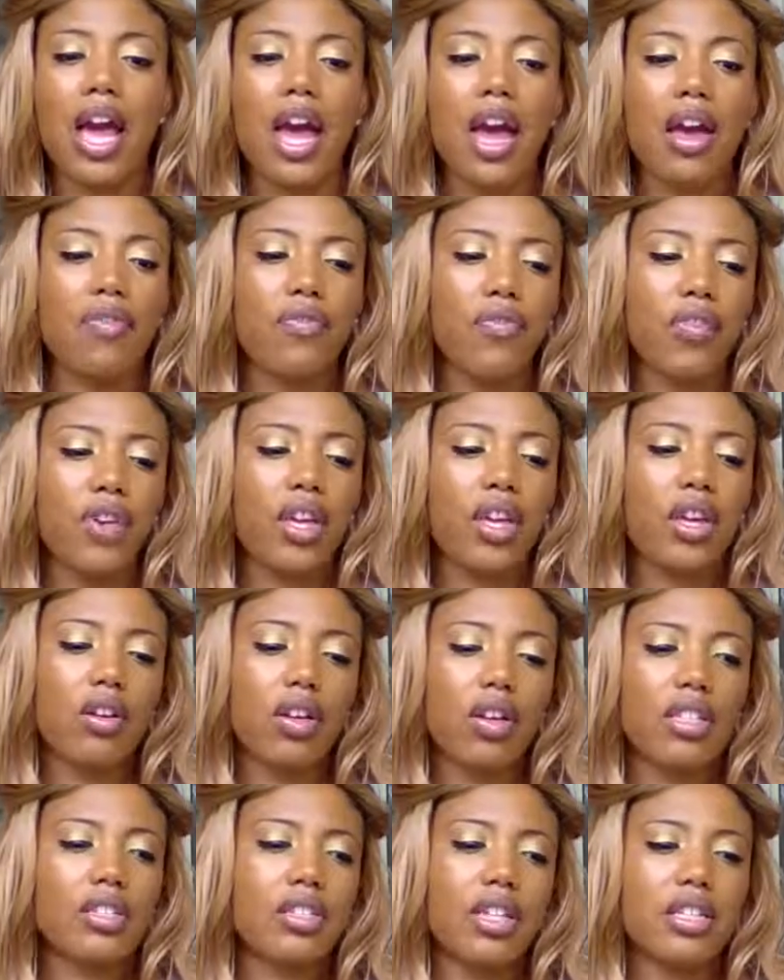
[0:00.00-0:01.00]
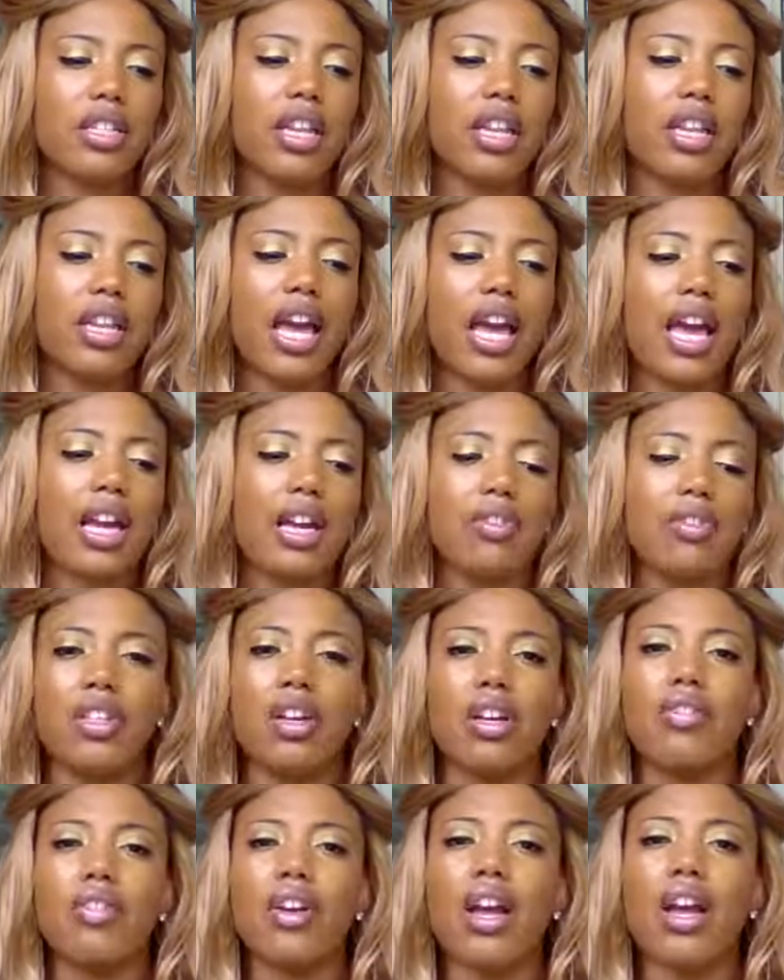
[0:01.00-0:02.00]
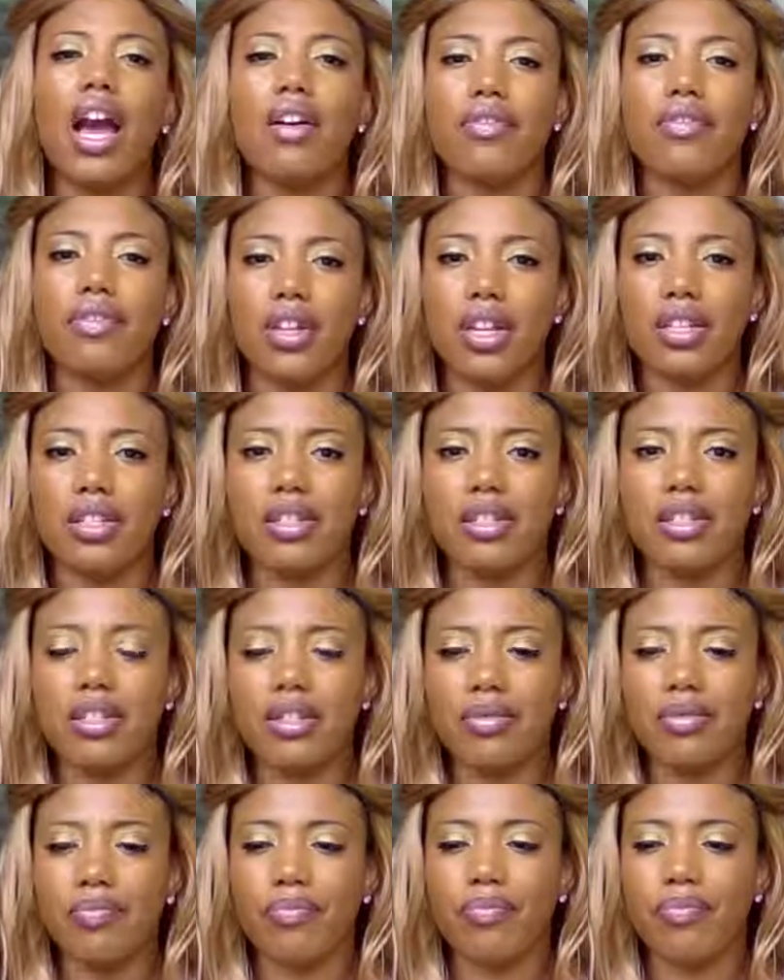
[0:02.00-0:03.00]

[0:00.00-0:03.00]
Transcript: I feel and sense a lack of self-confidence.